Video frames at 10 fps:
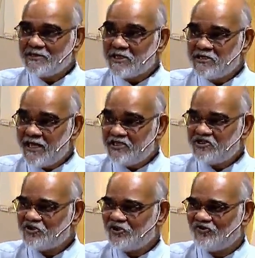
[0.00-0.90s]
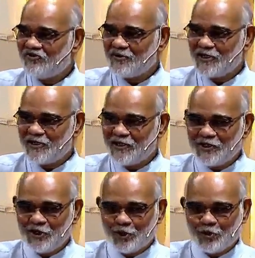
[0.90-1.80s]
The nature of
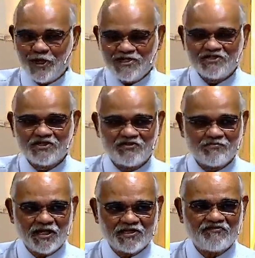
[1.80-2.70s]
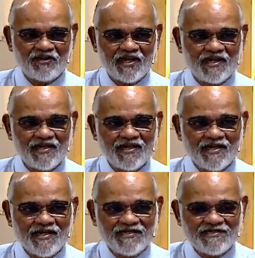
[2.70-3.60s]
the wings of a butterfly
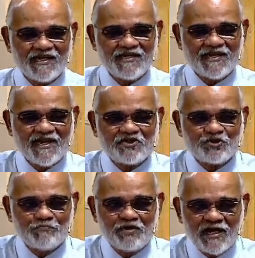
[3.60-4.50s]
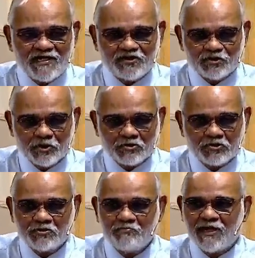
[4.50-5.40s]
is that it has to break the
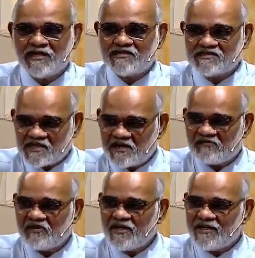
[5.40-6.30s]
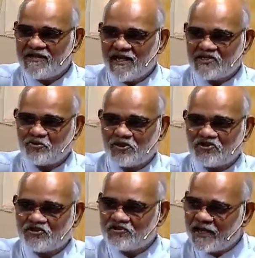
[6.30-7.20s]
cocoon by itself. That's
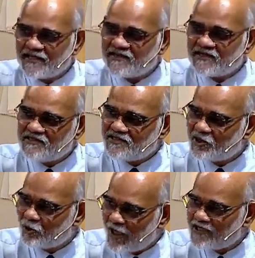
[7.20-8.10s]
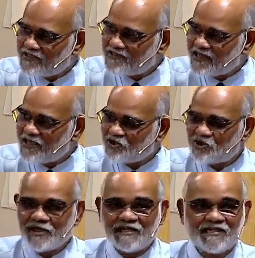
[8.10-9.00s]
what strengthens the wings
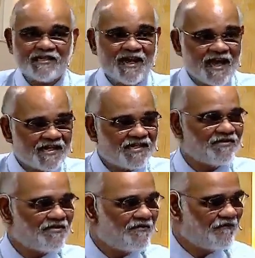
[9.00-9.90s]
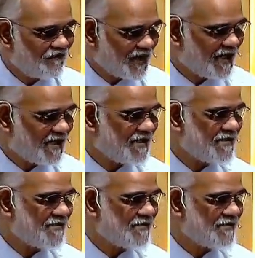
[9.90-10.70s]
so that it can fly.